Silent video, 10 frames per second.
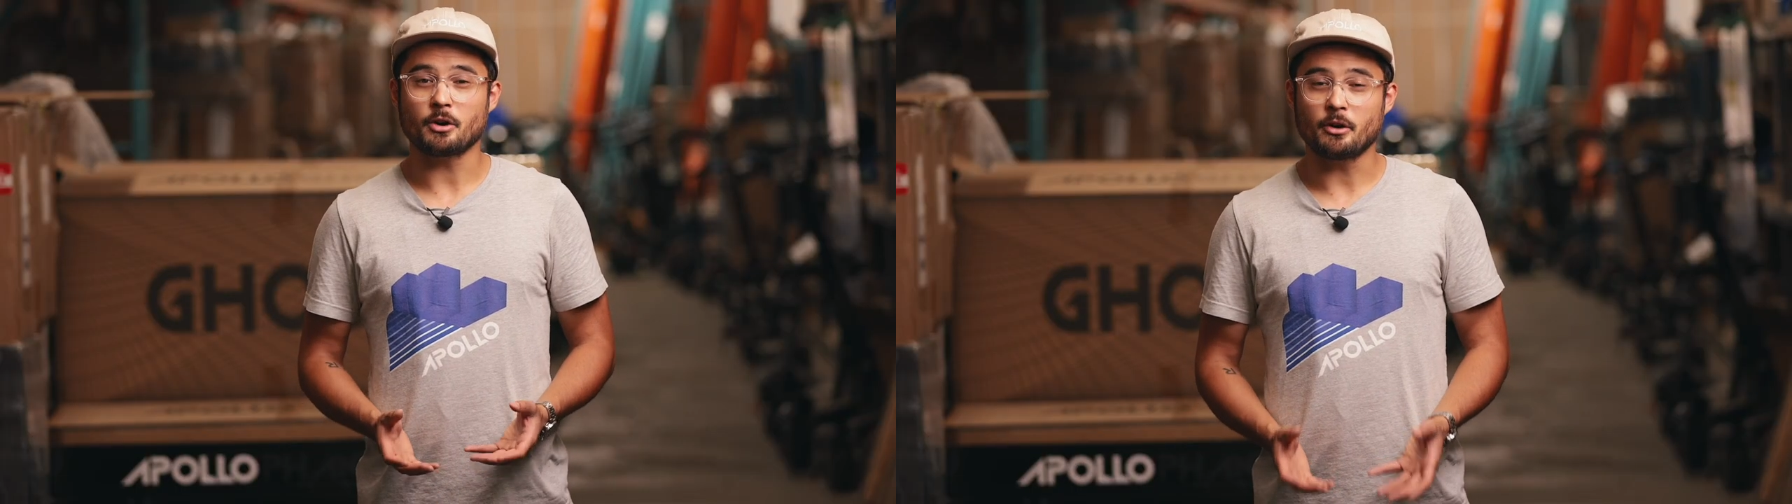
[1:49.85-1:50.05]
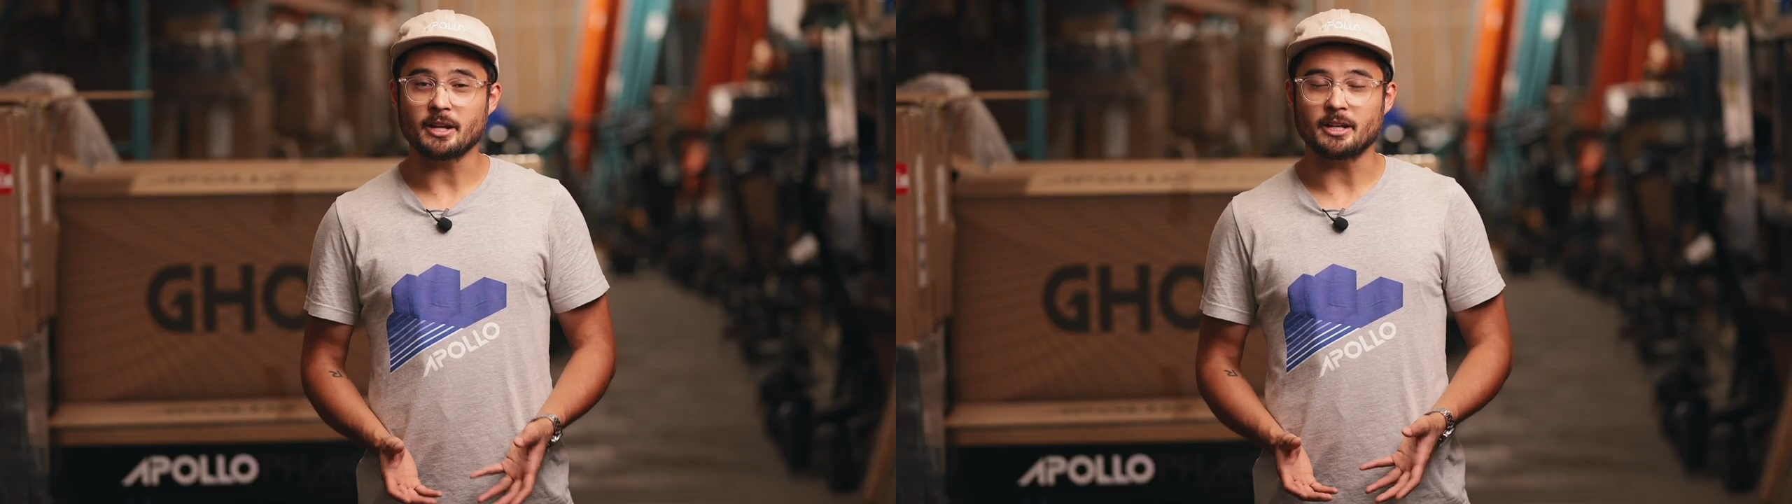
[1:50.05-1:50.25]

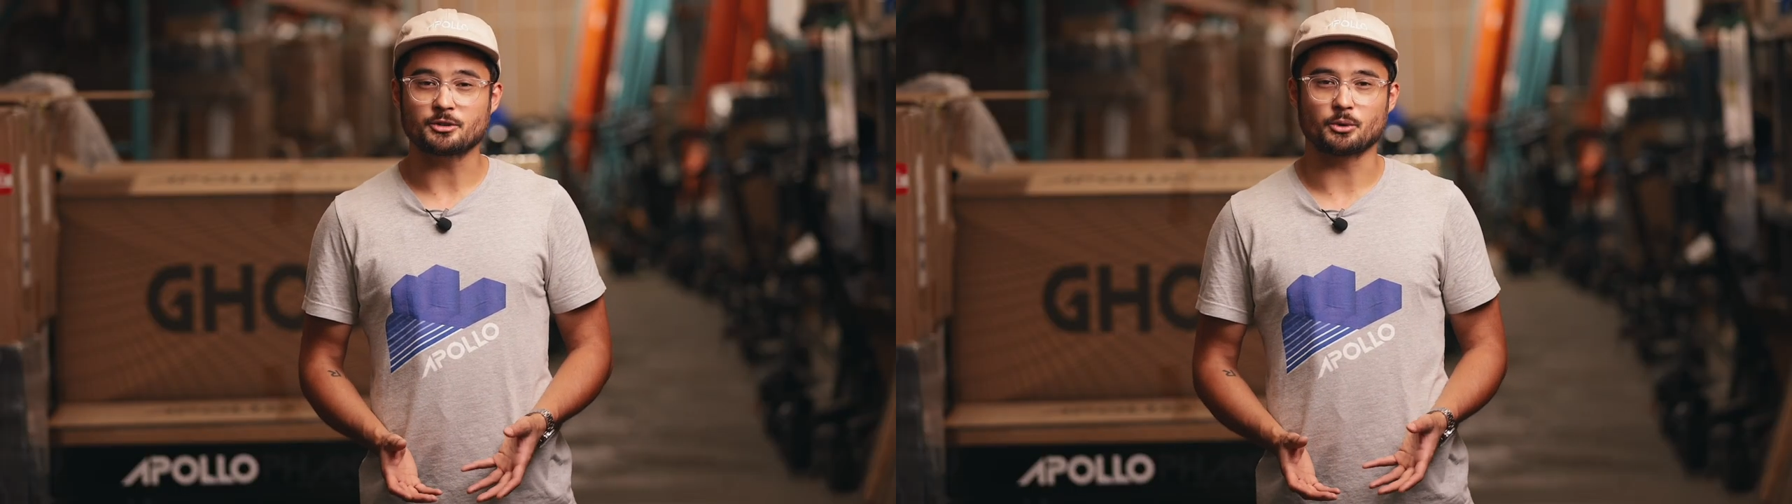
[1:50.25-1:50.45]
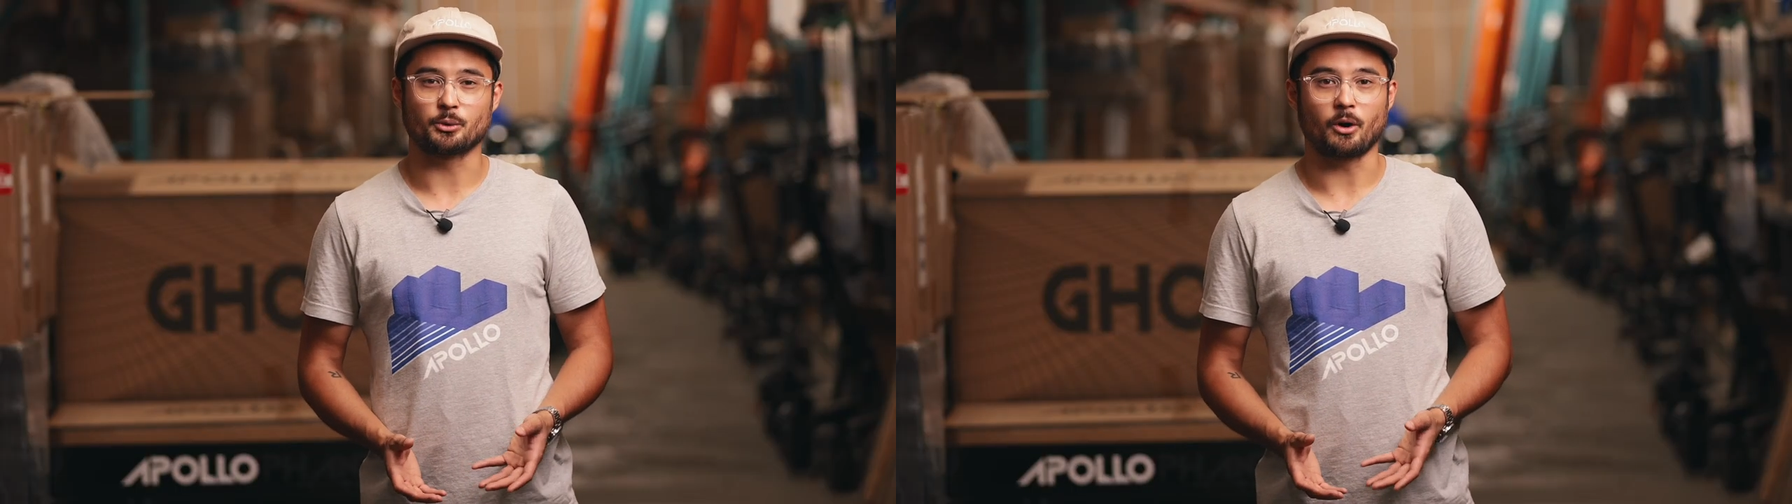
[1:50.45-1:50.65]
turning each
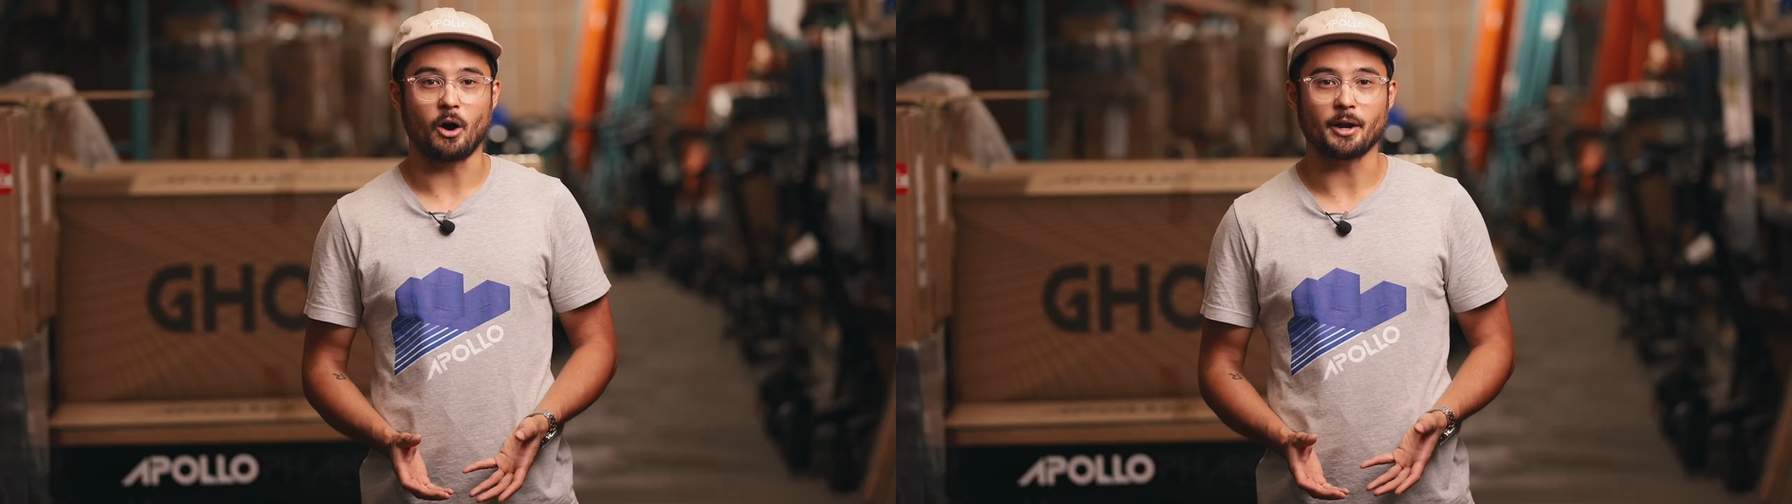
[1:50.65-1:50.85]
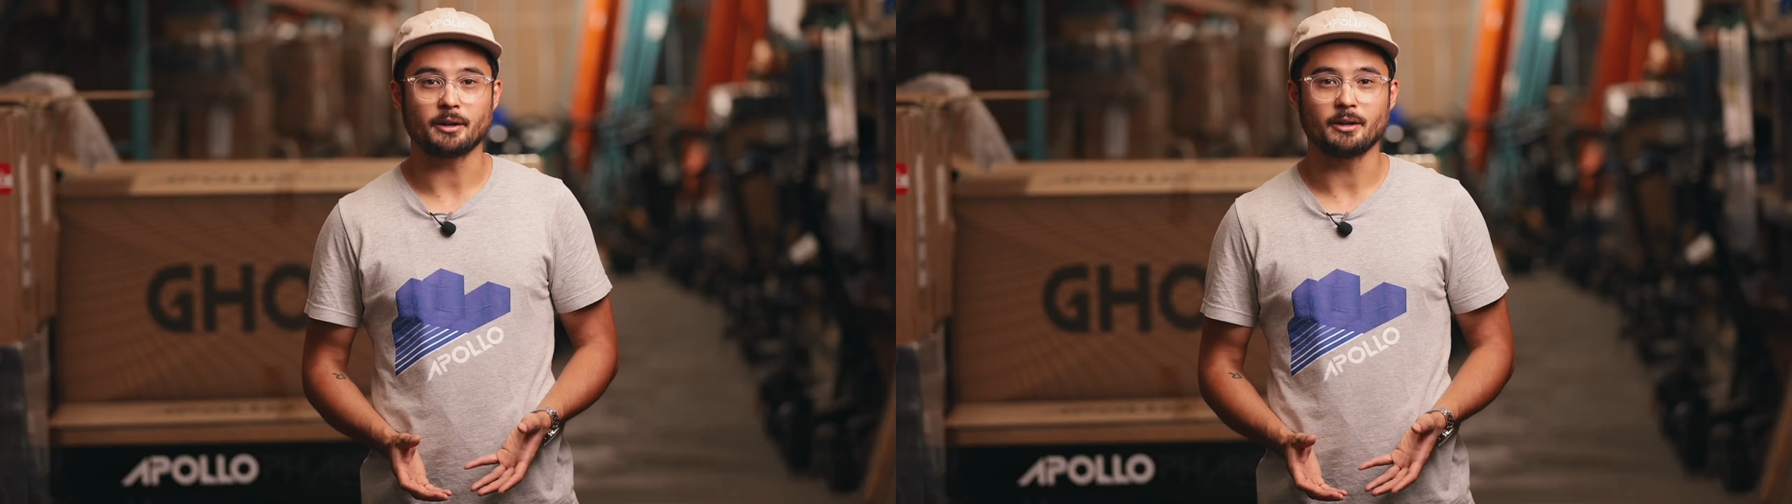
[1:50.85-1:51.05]
scooter
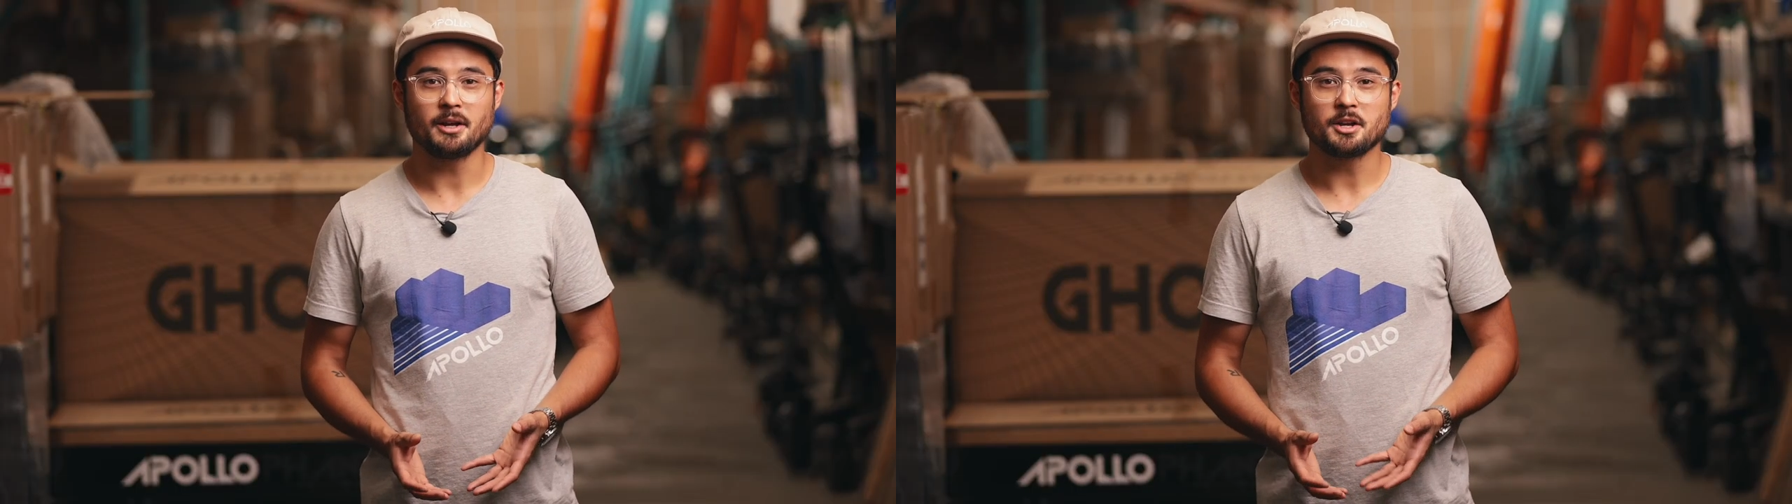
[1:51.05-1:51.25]
on,